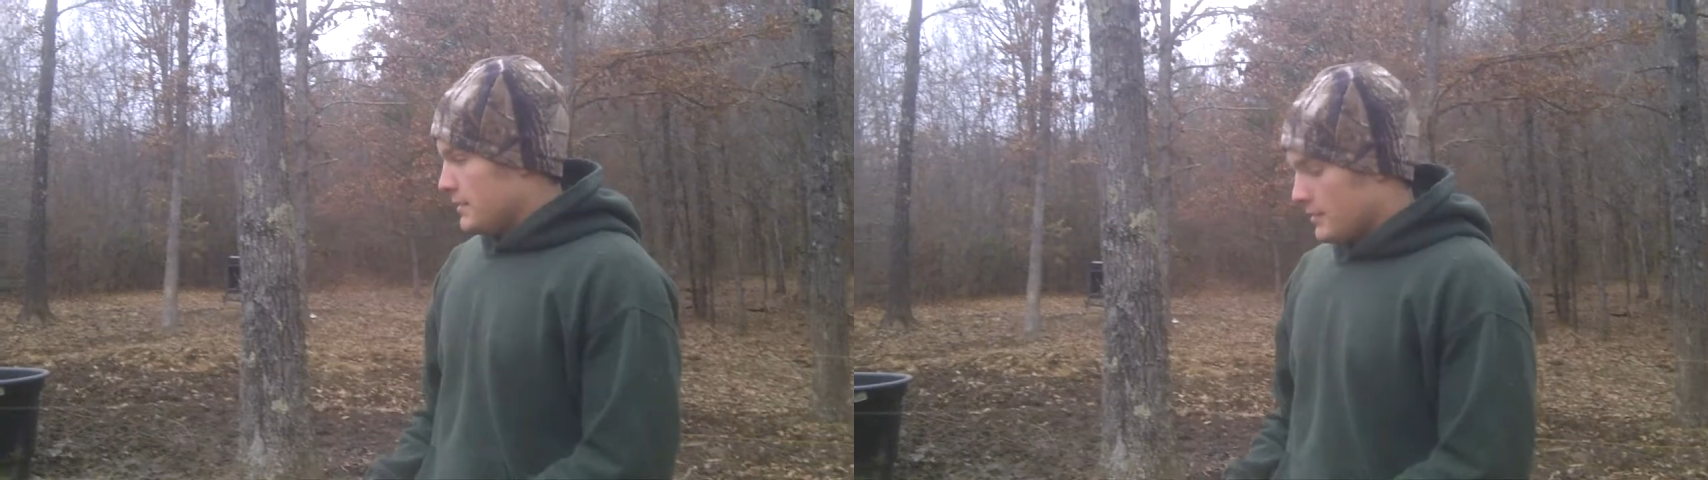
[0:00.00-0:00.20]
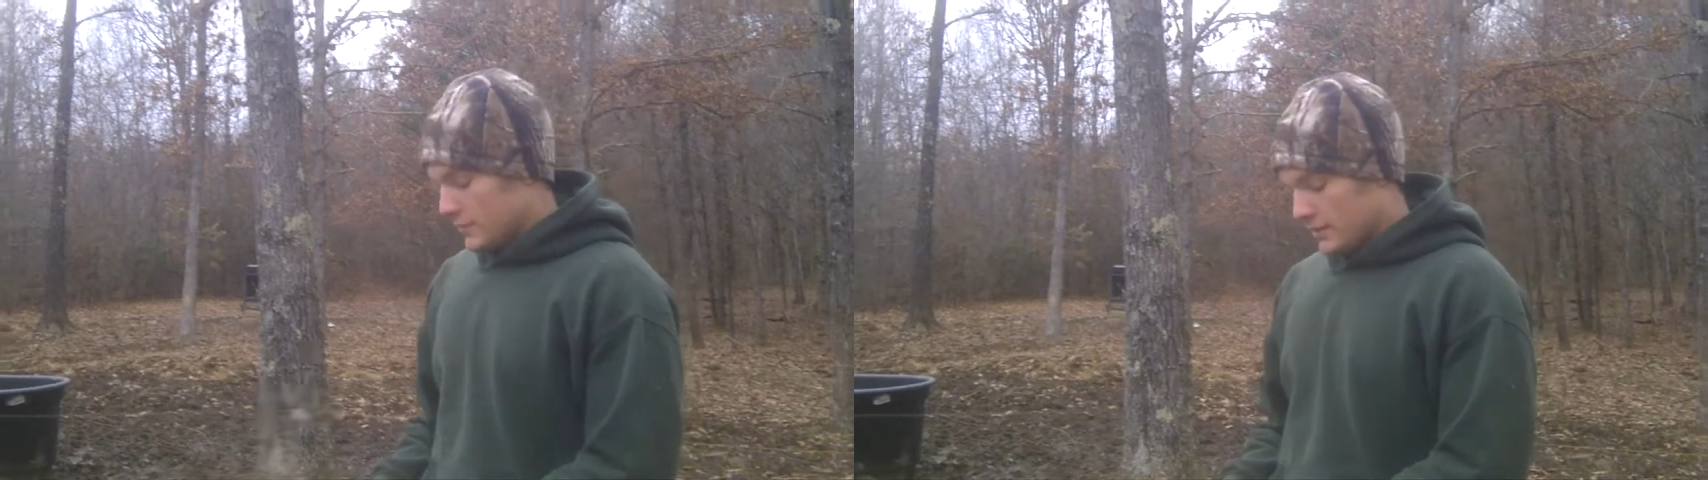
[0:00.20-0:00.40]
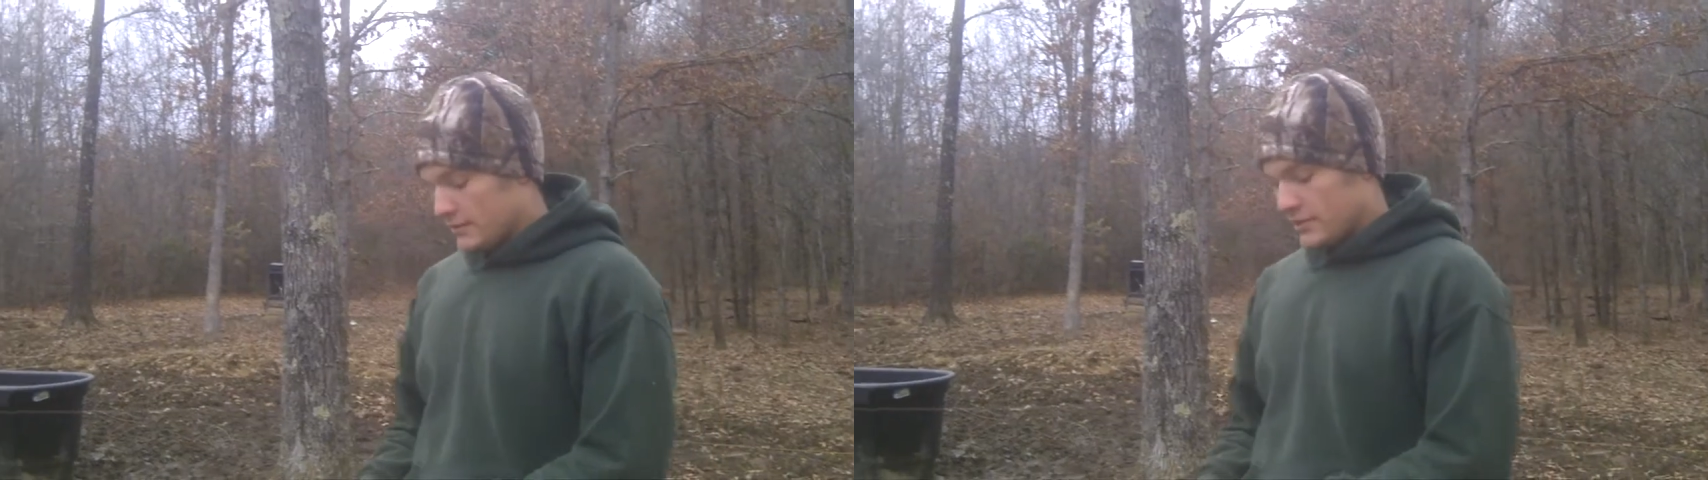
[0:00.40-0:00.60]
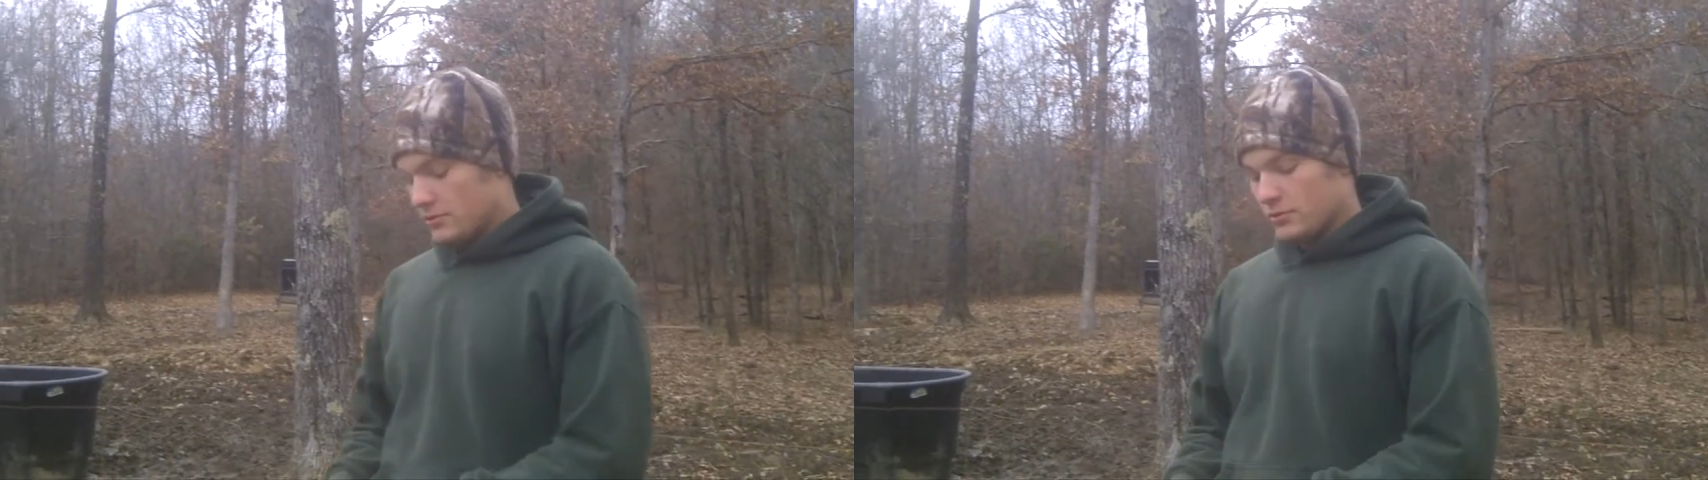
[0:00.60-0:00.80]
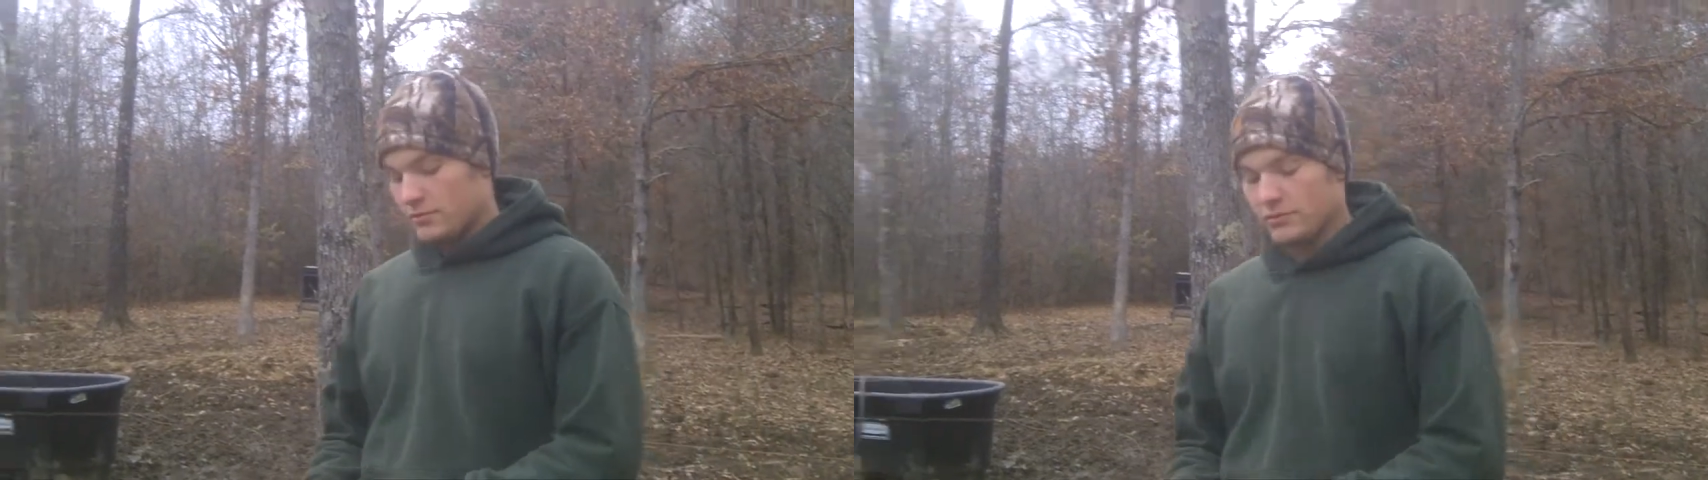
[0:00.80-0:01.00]
like to thank
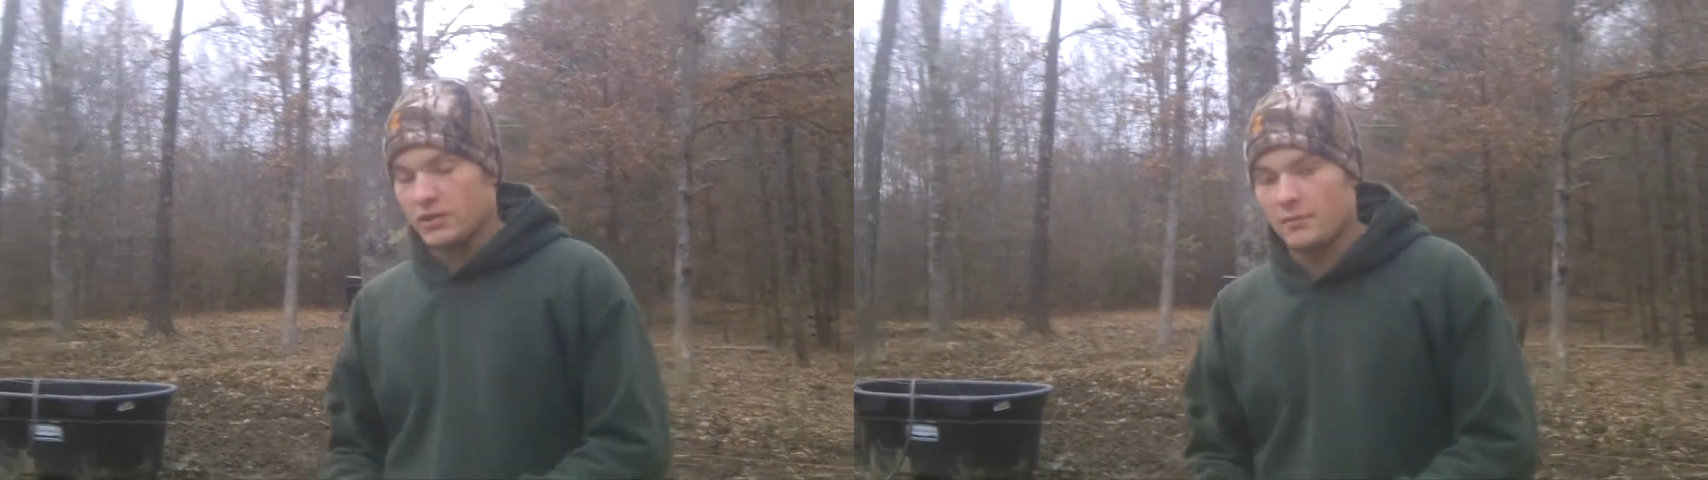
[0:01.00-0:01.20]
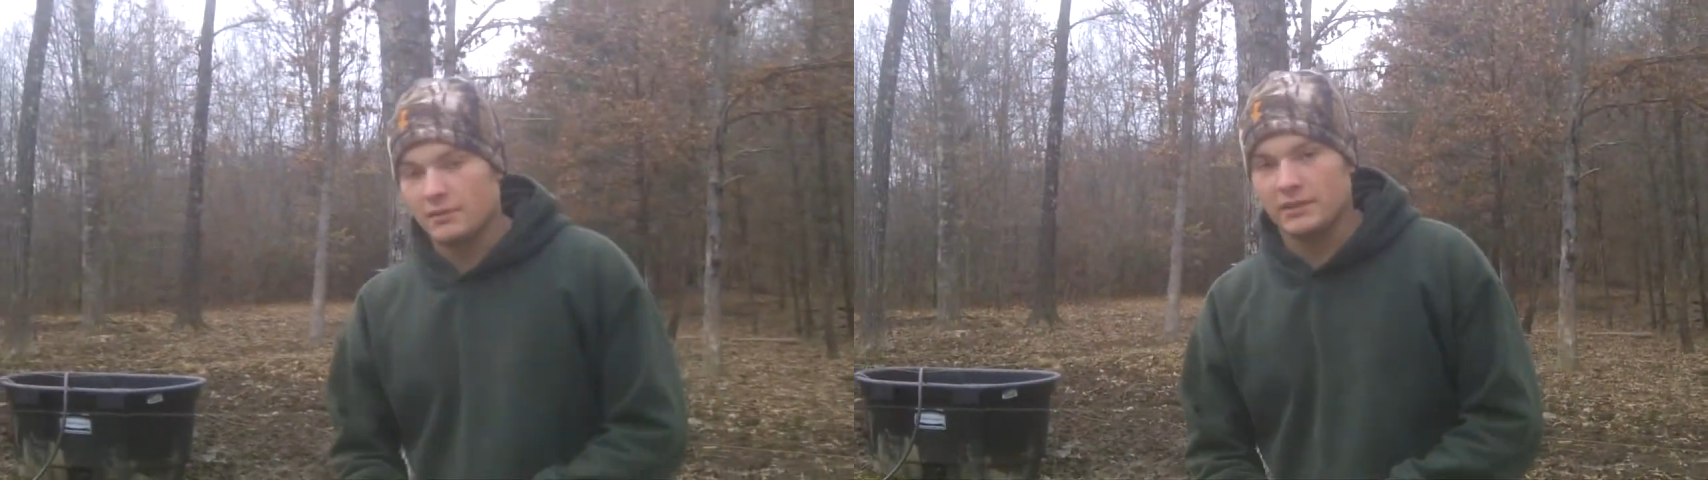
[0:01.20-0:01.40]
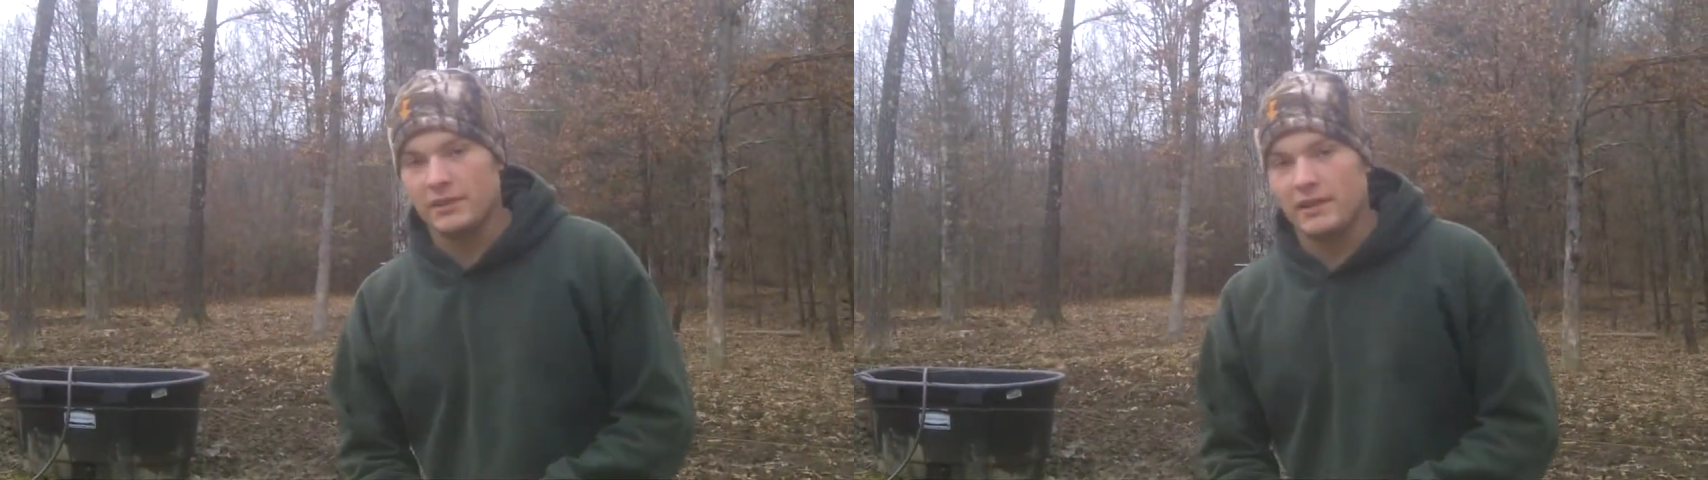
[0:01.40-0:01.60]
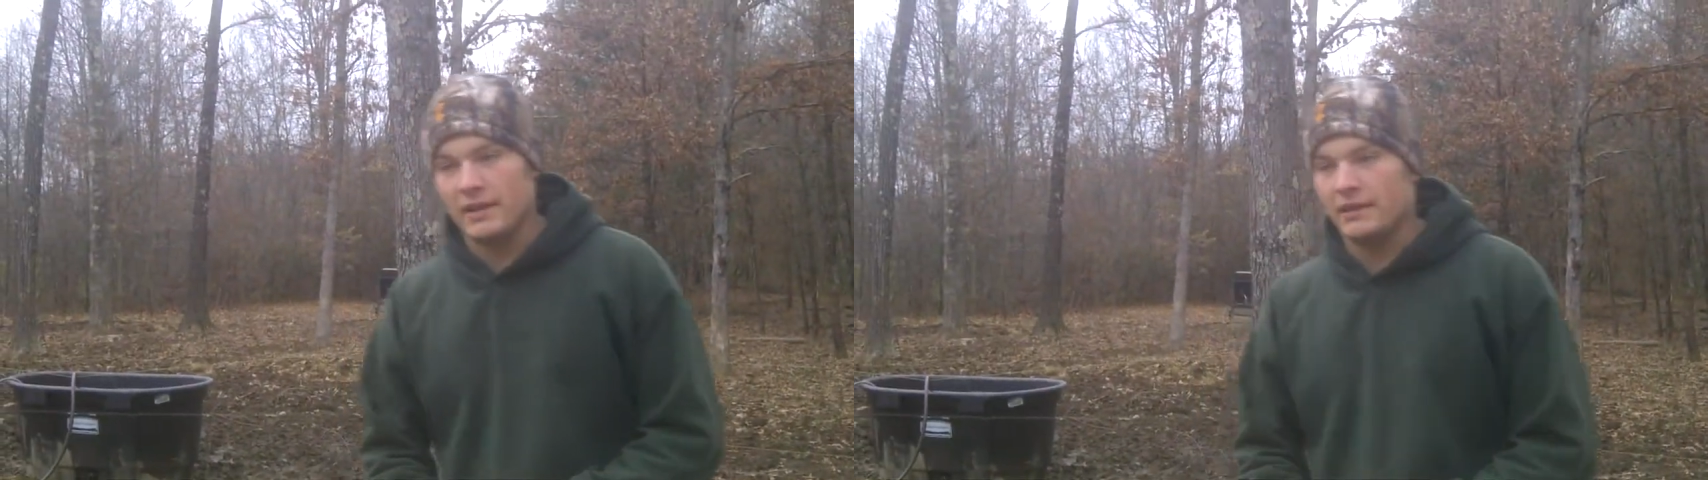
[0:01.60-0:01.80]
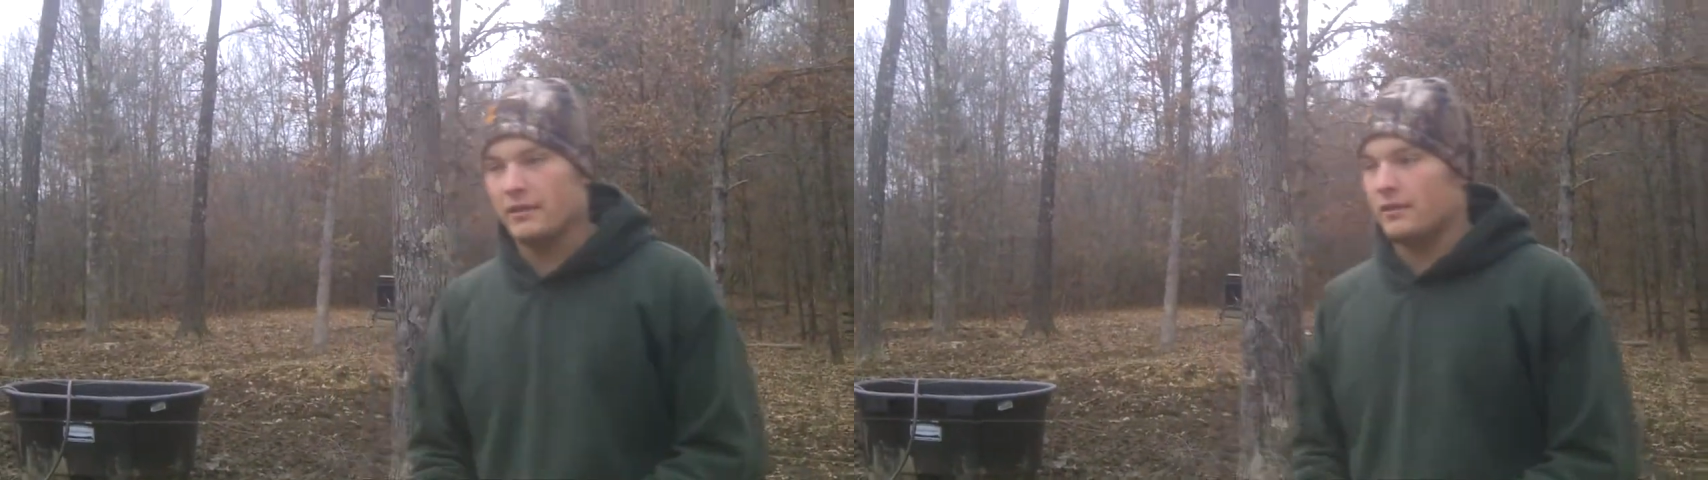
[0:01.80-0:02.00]
you all for coming today.